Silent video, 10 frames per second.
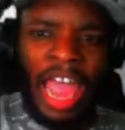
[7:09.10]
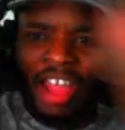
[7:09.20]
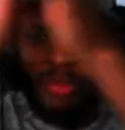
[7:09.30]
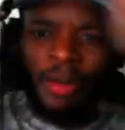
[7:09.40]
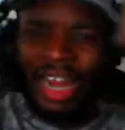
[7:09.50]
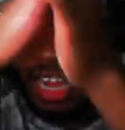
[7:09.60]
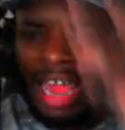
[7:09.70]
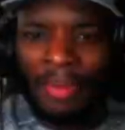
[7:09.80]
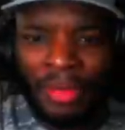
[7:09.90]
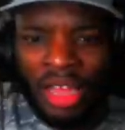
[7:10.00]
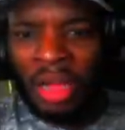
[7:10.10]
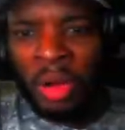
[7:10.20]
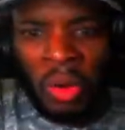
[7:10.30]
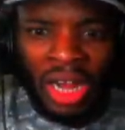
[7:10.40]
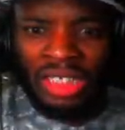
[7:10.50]
everybody clap.
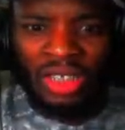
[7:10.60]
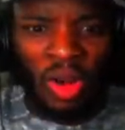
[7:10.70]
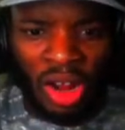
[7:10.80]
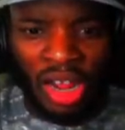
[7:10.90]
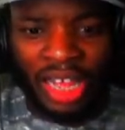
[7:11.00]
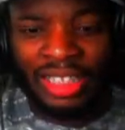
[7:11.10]
What is going on?